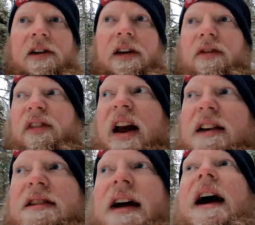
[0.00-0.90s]
It
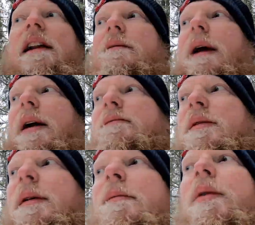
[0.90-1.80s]
flattens out and becomes
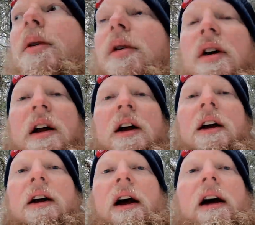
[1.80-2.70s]
a bit more
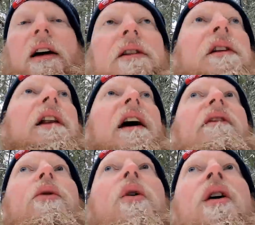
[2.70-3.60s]
uh,
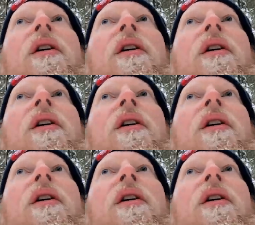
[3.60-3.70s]
level.